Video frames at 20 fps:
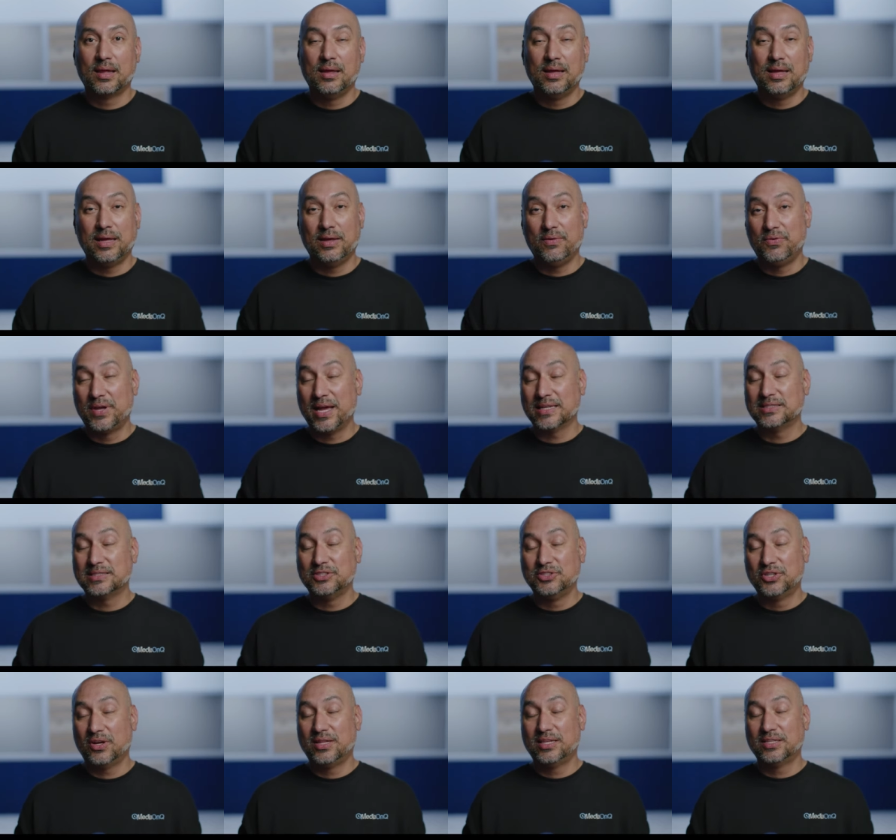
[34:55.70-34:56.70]
If you guys
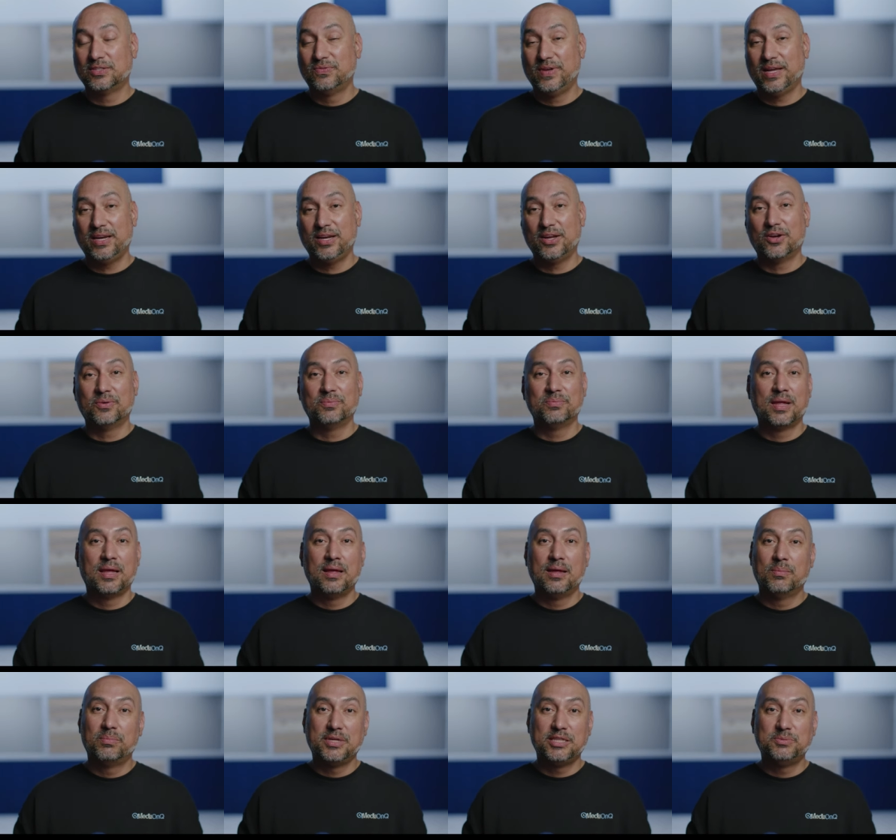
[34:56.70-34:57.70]
enjoyed this video,
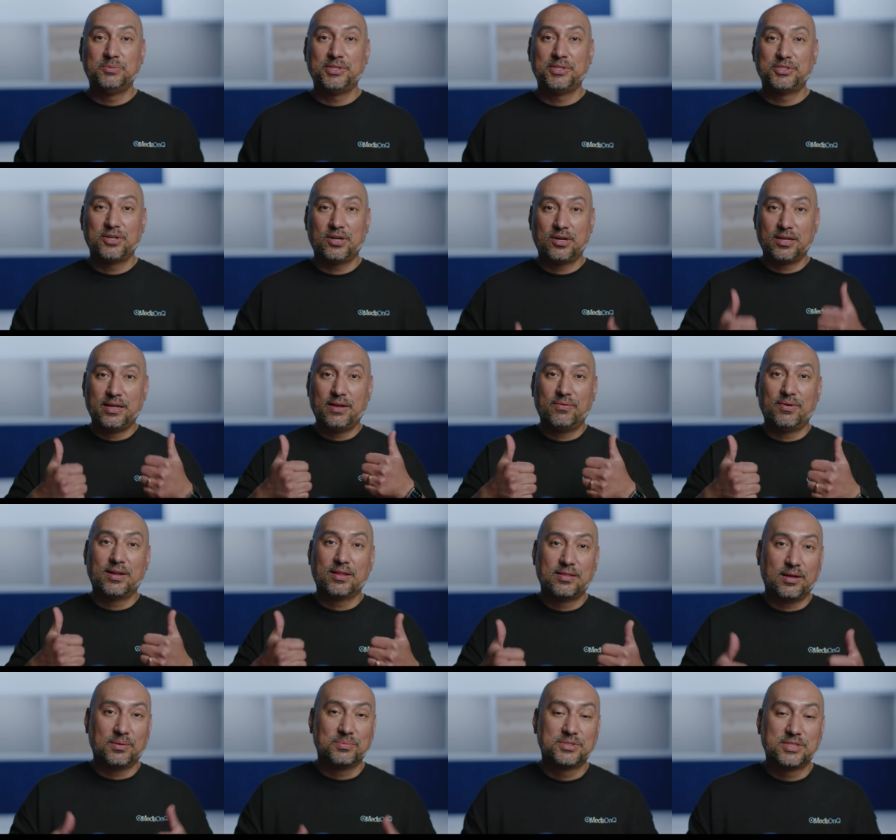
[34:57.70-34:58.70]
please be sure to give it a
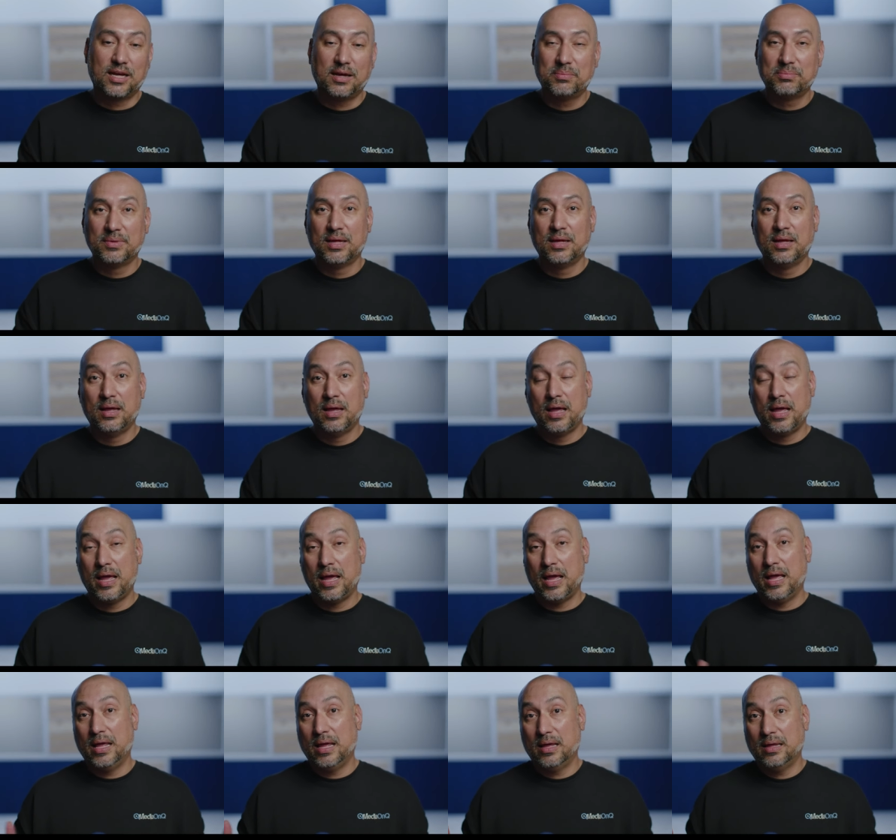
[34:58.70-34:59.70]
thumbs up.
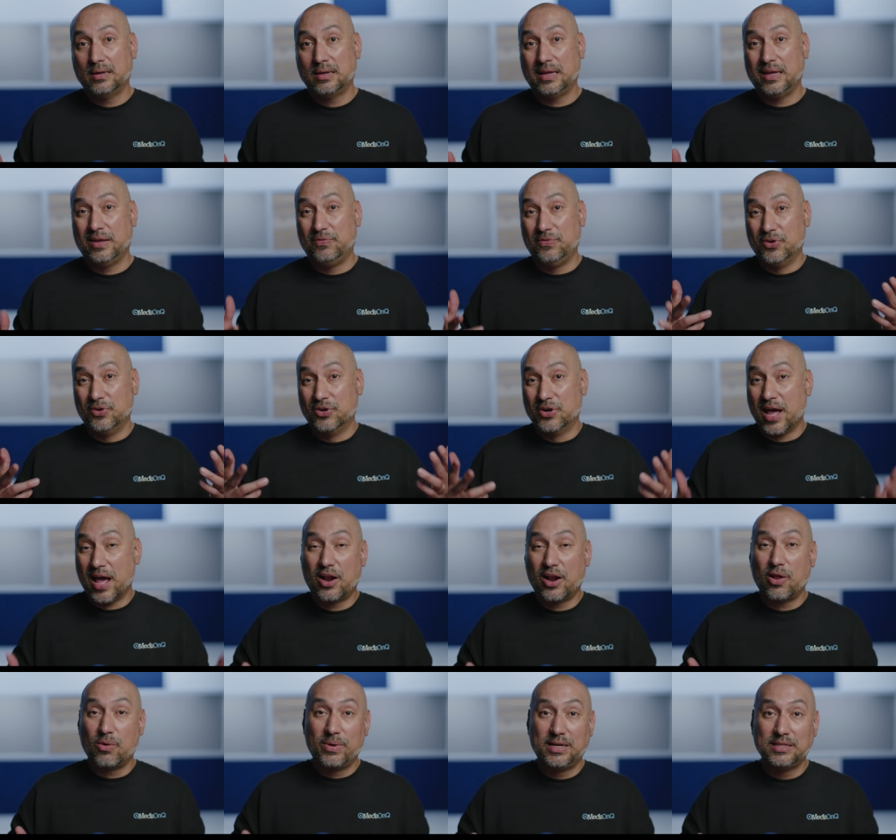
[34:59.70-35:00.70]
And if you're not
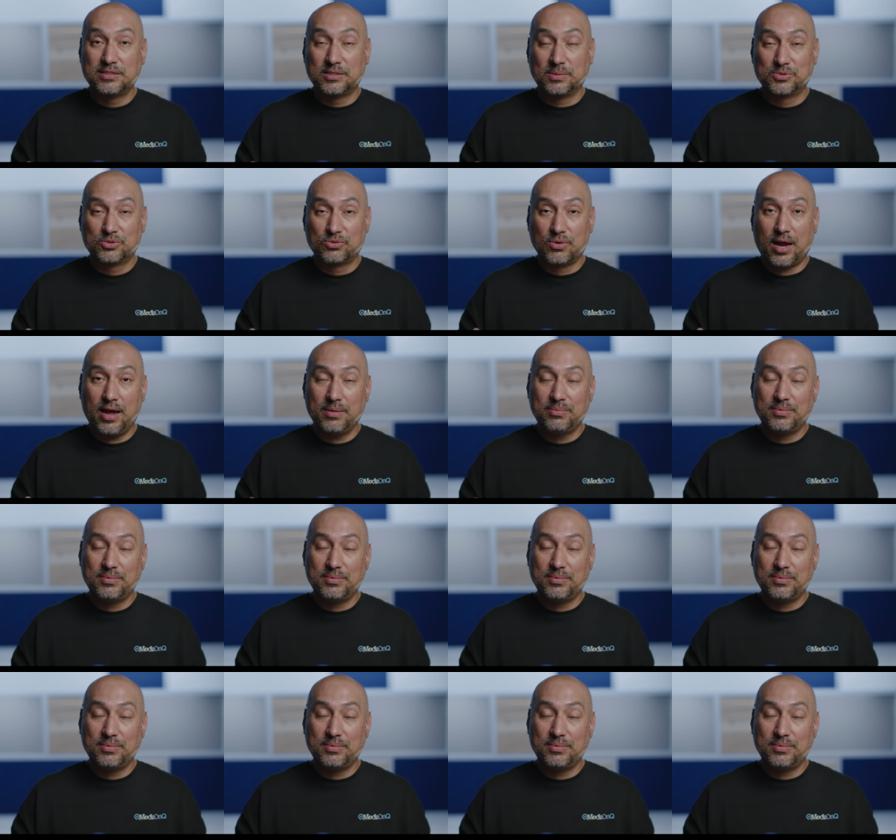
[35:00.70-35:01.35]
already subscribed